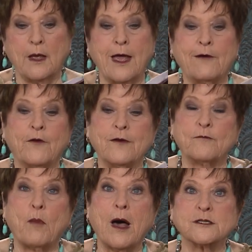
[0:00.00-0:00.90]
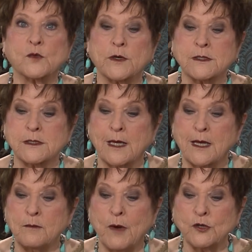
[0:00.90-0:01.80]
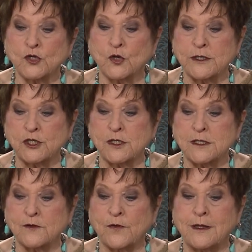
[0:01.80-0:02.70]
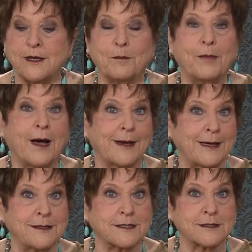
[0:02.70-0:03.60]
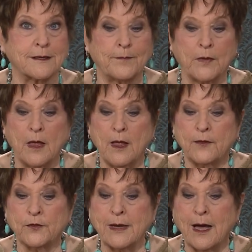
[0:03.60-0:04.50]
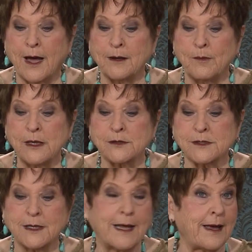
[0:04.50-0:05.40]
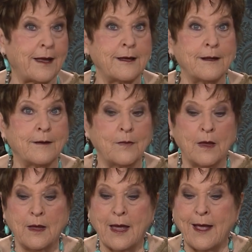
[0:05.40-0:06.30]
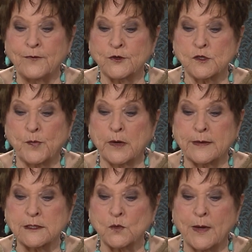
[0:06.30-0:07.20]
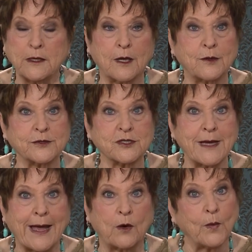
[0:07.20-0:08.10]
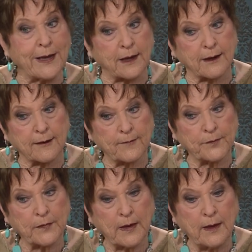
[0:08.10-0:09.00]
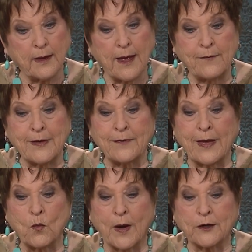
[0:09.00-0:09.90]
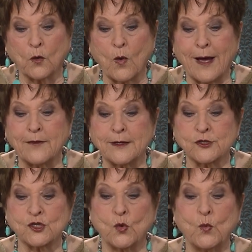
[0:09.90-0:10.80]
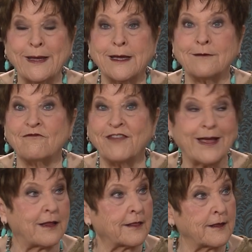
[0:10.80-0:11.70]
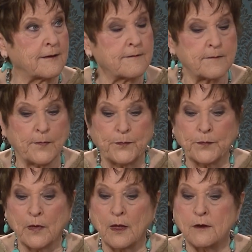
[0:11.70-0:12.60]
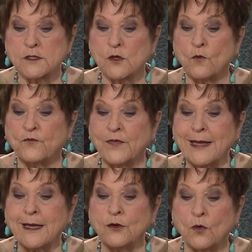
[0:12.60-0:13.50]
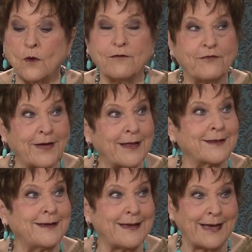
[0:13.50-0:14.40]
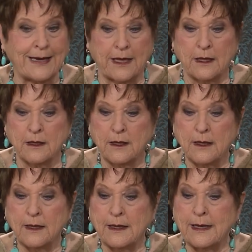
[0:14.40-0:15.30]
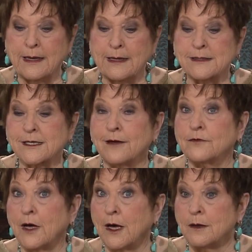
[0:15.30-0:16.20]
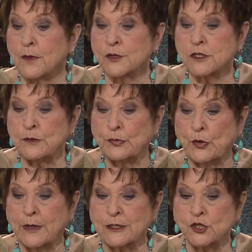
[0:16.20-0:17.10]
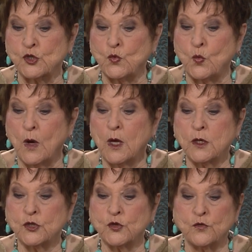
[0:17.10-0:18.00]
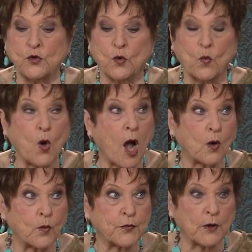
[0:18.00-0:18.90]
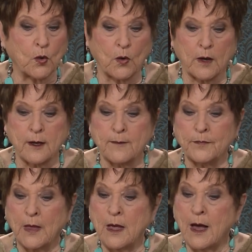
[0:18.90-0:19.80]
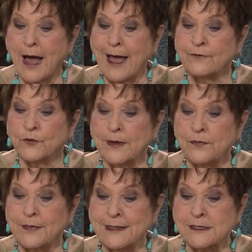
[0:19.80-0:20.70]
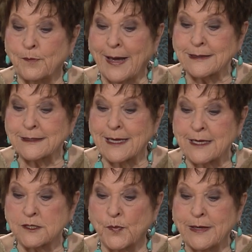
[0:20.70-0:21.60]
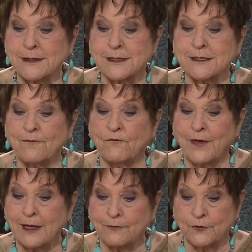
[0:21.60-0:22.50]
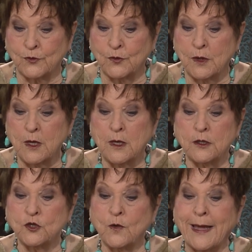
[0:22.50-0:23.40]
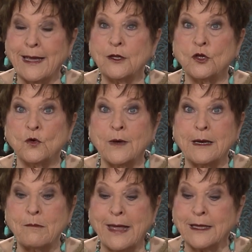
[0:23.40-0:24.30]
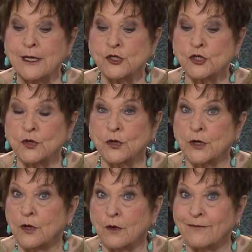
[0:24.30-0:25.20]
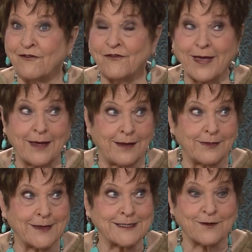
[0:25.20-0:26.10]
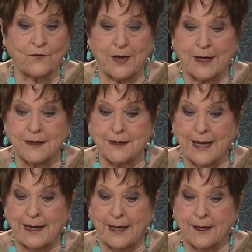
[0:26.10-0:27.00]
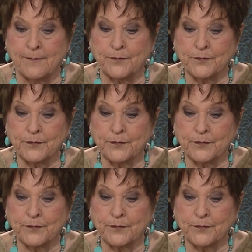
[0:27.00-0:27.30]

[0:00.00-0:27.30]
F F Bosworth said, most Christians feed their bodies three hot meals a day and their spirits one cold snack a week. And then they wonder why they are so weak in faith. So yep. feed your faith daily. Mm. It is of utmost importance to, to your walk with the Lord. I've written these bite-sized pieces of faith food to aid you in making sure your faith is fed daily.